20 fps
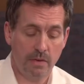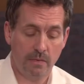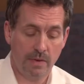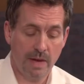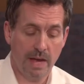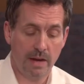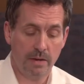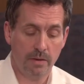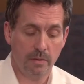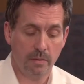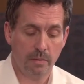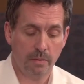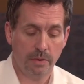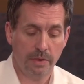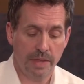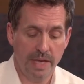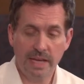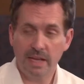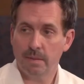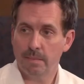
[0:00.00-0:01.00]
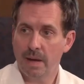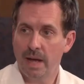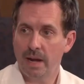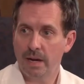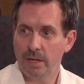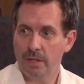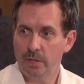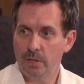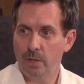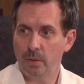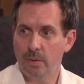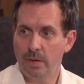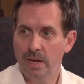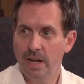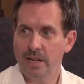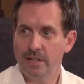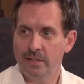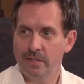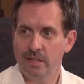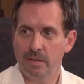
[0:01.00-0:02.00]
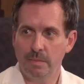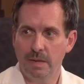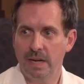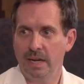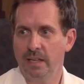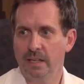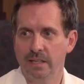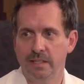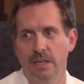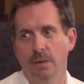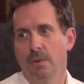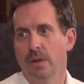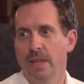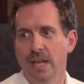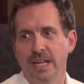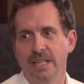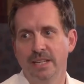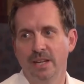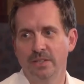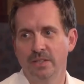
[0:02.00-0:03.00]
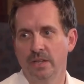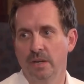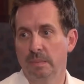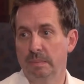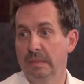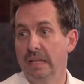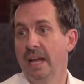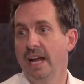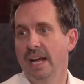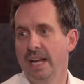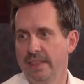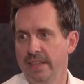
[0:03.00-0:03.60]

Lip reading: you've got to think about it too, and not just immediately say, well, that doesn't apply.